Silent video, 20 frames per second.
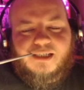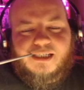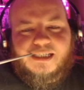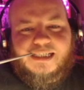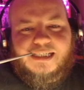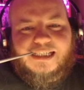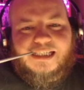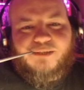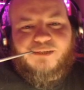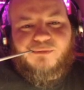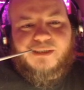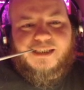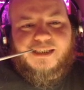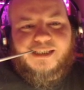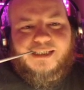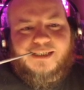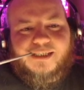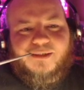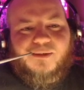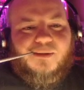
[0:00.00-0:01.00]
If we can
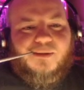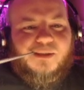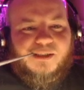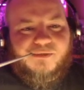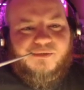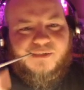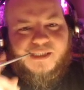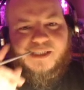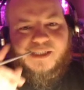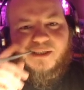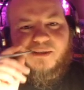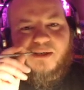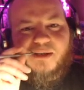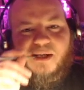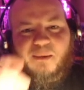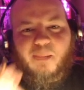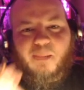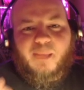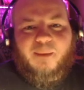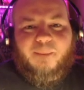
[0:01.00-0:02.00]
get all of you
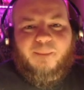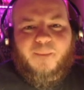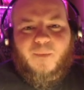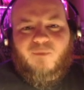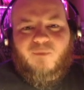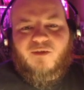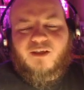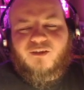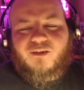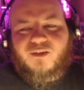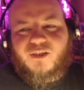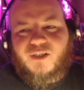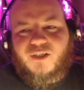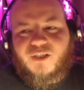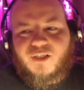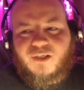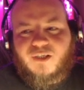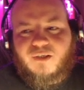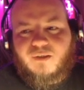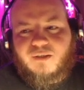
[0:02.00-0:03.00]

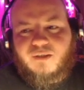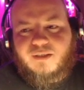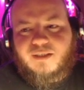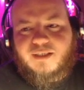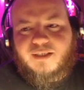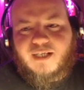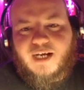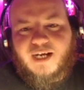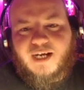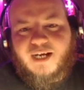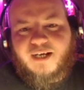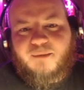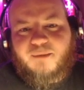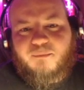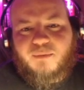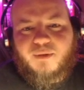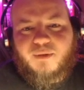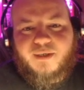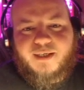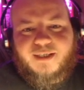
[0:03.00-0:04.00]
to start
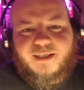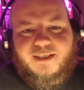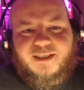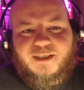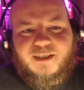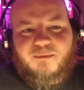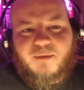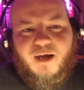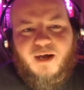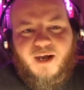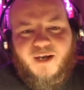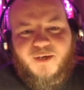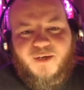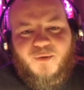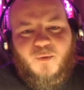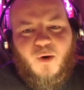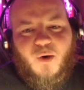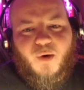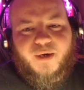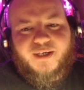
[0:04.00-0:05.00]
putting some Iron
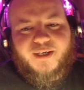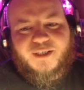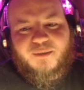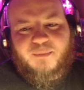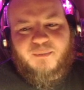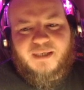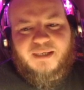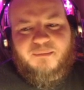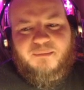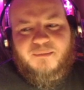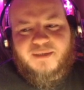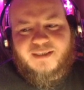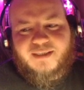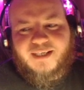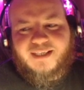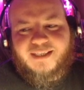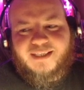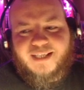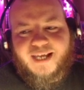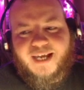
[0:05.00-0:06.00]
Warriors memes
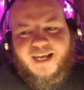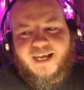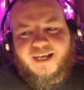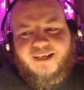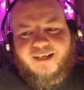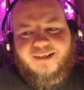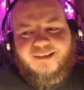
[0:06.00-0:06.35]
in there